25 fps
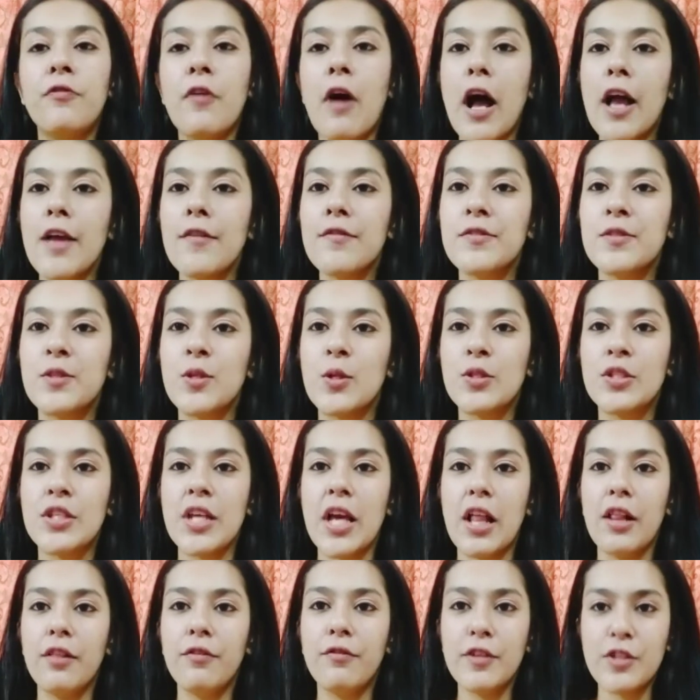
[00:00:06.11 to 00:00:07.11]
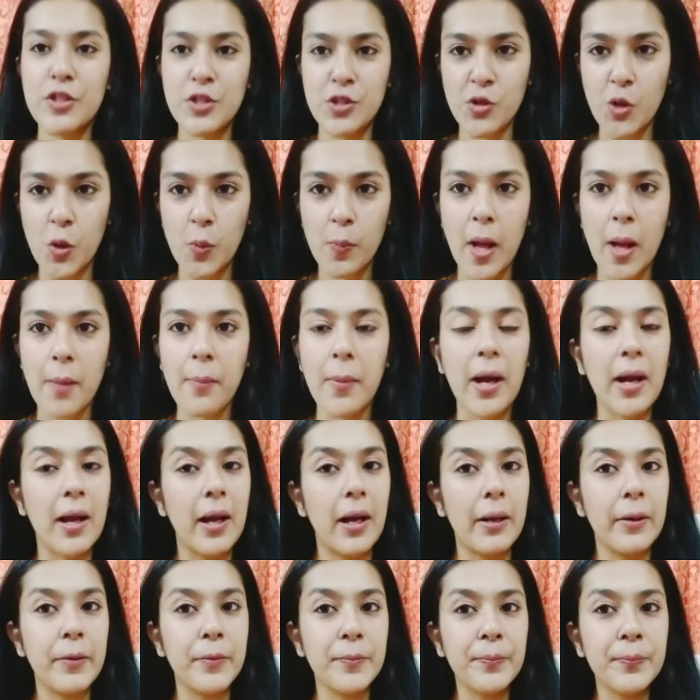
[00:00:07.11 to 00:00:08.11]
Vibes to Tell with Shobha
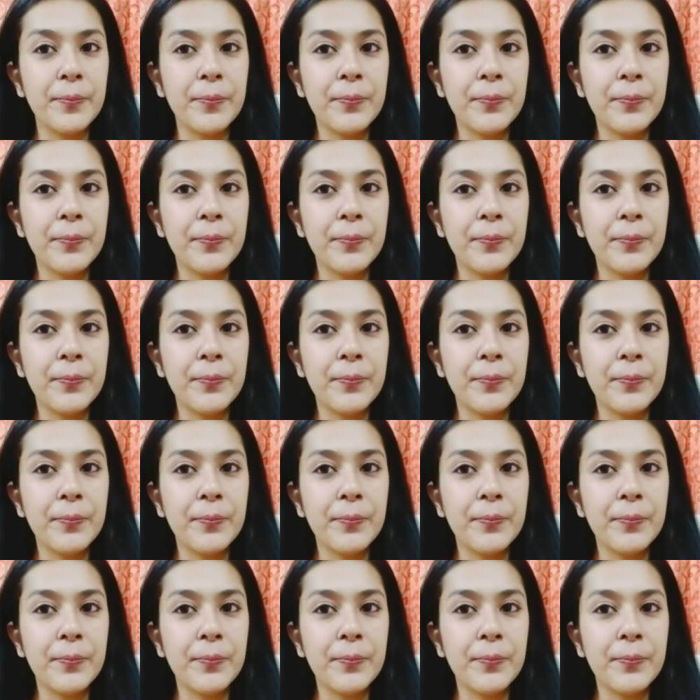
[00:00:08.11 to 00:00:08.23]
Makkar.